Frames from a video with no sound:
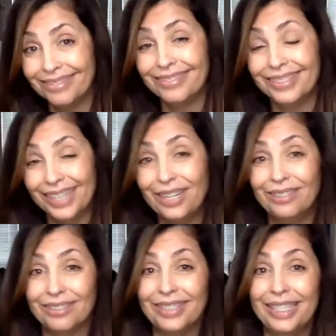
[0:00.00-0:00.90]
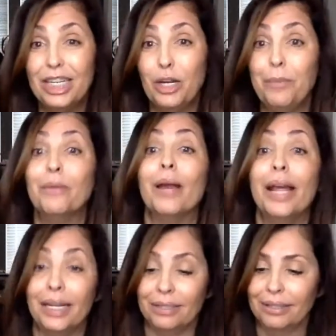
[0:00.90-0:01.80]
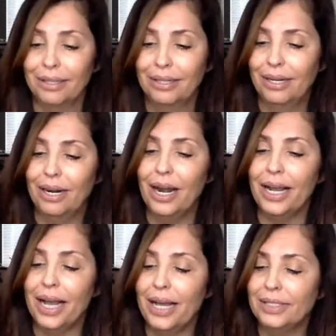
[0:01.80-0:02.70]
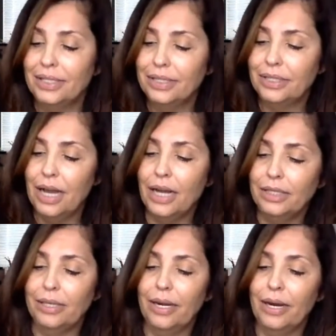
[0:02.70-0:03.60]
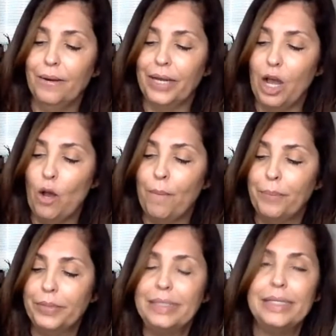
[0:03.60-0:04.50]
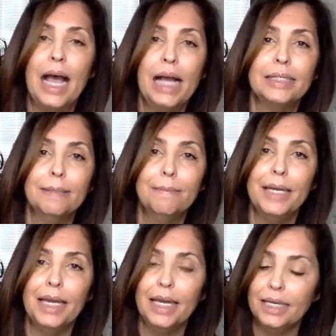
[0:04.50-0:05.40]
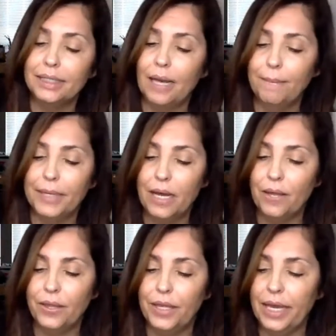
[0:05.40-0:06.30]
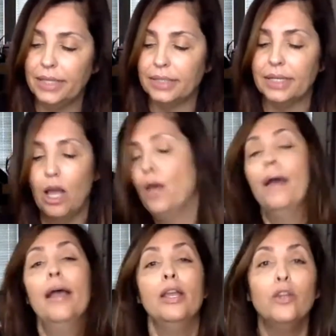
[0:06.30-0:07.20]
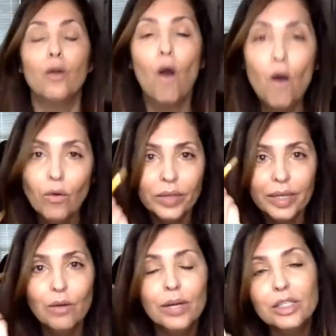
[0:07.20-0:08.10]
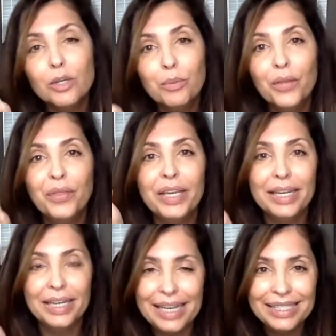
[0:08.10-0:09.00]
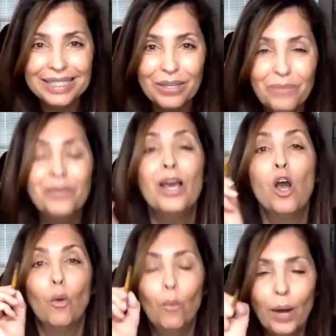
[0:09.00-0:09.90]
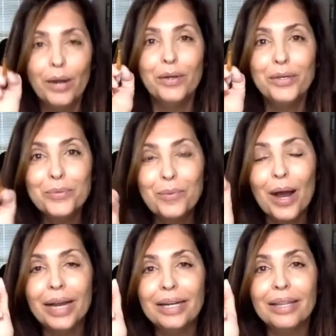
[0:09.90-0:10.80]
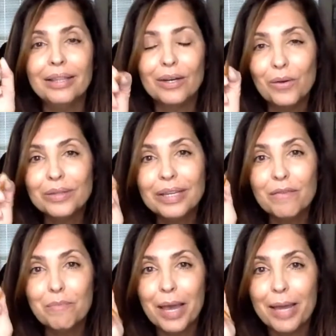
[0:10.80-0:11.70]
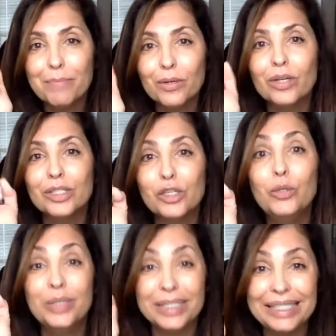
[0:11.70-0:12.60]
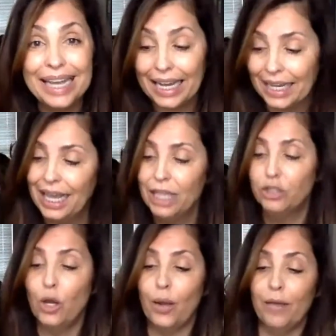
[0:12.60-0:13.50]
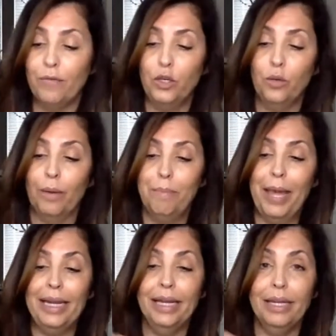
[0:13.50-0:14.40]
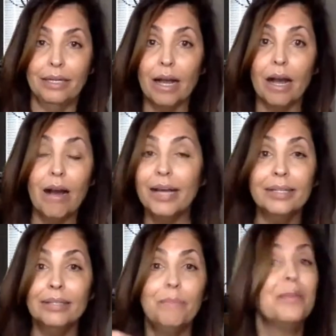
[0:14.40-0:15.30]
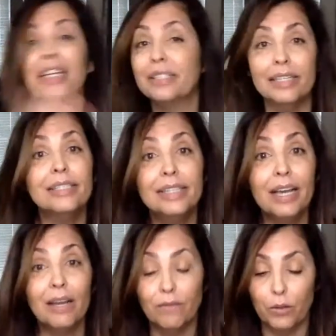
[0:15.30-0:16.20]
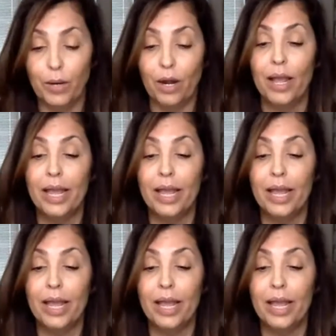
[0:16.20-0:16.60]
You know, you needed to be ready. All right, guys, there we go. Talk to me, tell me all the things. You're only going to put the adhesive where you want the gold leaf paper to stick. So if you paint it on, it's gonna stick everywhere.